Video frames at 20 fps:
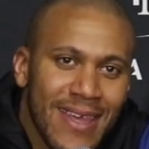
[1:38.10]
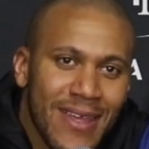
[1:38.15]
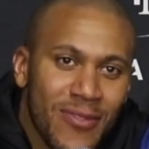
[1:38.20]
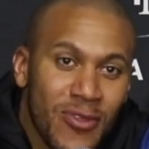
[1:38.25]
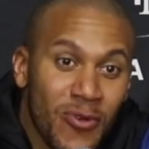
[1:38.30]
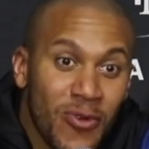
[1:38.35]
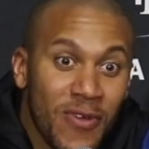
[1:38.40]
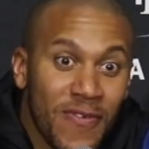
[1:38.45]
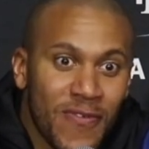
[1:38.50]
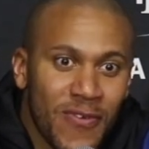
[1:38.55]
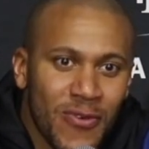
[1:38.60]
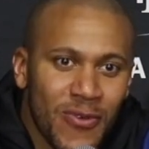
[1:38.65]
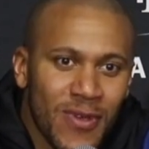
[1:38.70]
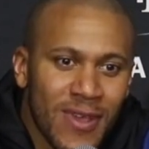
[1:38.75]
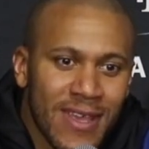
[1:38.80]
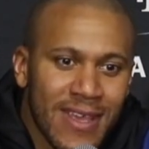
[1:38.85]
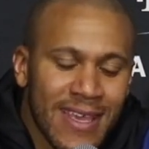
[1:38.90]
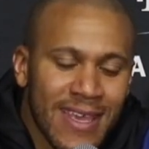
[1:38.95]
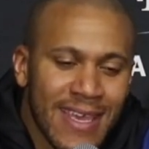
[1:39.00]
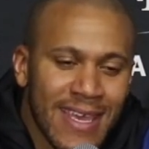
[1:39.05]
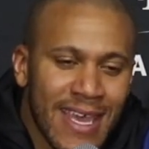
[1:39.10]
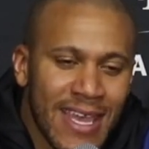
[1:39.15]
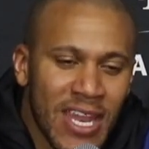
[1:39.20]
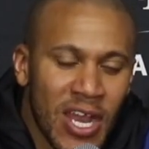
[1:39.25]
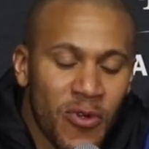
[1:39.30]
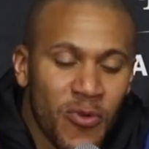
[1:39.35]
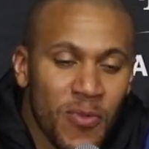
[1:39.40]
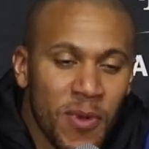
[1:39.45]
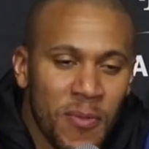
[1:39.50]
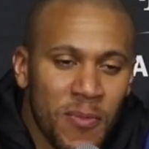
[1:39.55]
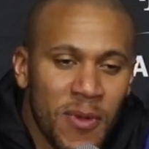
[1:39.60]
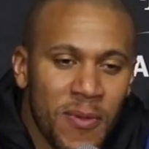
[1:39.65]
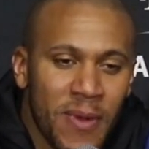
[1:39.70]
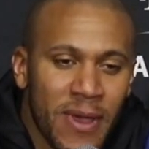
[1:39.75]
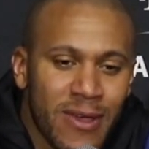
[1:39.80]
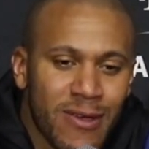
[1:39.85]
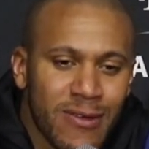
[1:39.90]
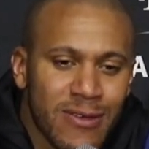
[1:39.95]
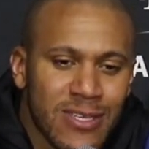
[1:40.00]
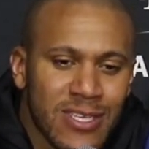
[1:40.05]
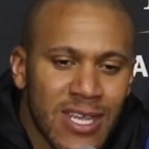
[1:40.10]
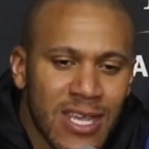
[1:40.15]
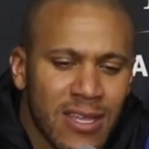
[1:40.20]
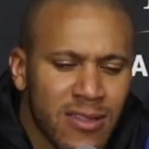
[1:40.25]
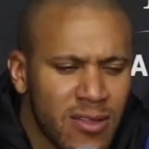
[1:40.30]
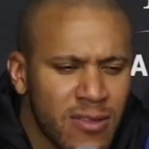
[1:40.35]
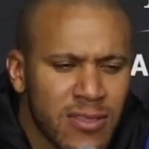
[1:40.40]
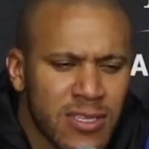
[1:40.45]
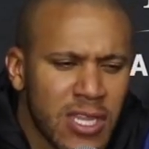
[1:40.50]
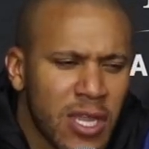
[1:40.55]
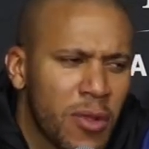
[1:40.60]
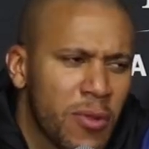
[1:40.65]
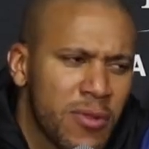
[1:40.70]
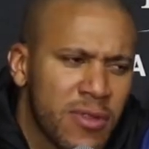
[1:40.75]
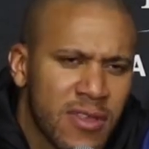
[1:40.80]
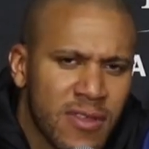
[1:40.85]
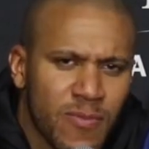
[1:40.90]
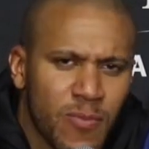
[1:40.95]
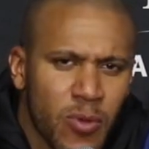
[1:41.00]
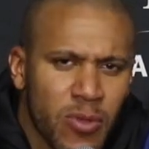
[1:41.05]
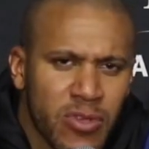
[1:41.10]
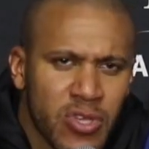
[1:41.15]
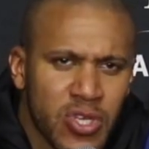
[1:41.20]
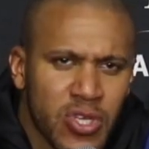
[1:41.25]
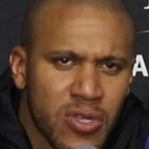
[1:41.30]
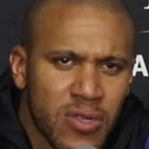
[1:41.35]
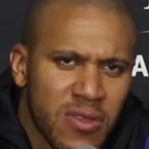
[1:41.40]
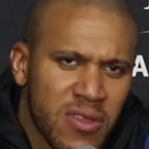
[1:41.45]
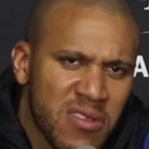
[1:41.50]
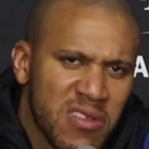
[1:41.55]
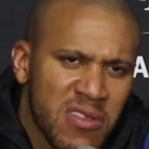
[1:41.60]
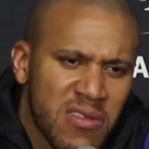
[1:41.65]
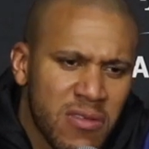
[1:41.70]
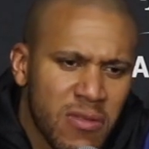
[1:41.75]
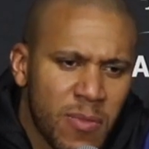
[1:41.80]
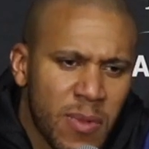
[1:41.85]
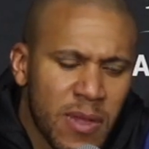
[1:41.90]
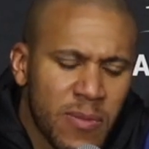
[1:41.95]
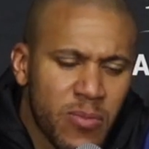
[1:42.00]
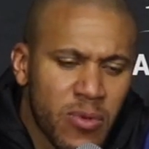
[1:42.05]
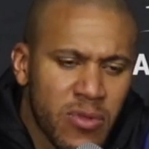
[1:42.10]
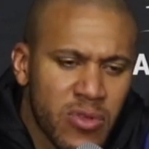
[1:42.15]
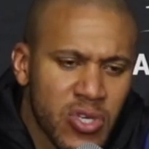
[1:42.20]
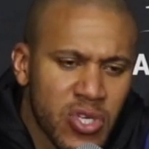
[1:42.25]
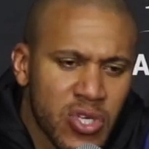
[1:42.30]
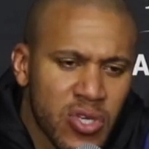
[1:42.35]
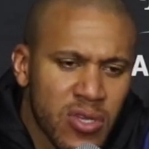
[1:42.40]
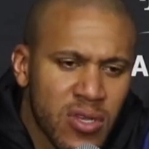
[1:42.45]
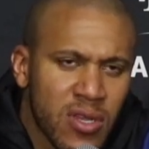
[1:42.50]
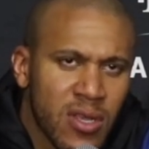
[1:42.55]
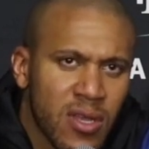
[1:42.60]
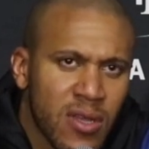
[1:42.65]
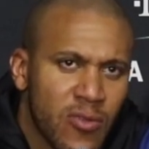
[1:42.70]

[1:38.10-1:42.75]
the referee, and I remember my coach say, "Don't stay on this position. This is a bad position."